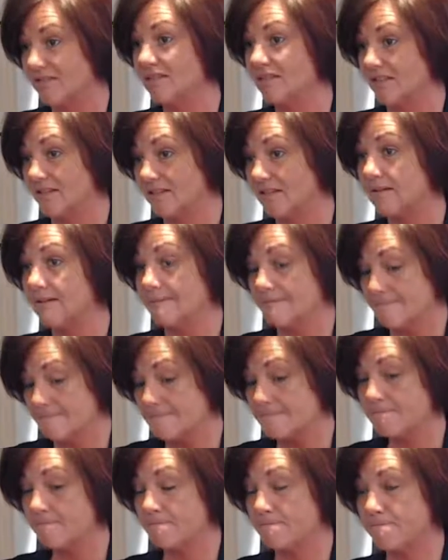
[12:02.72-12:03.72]
That's
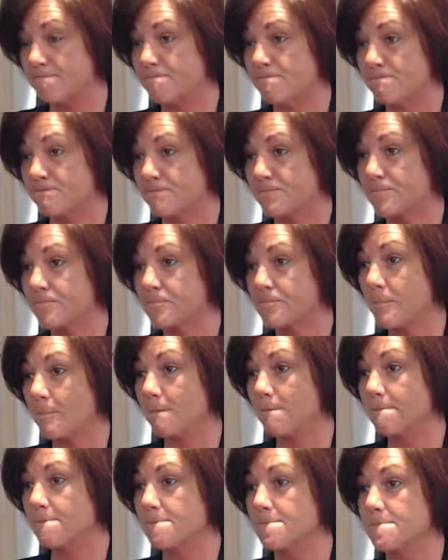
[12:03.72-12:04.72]
wonderful.
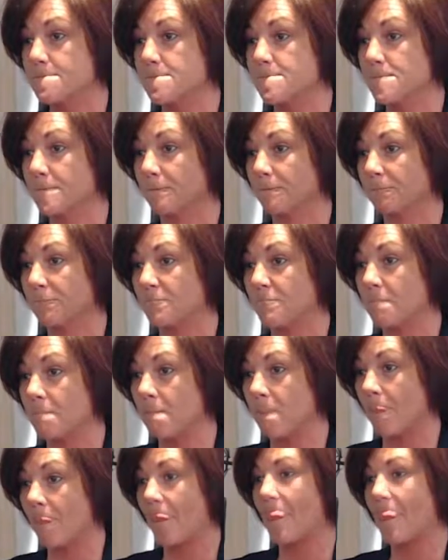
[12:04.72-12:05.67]
We've got just about a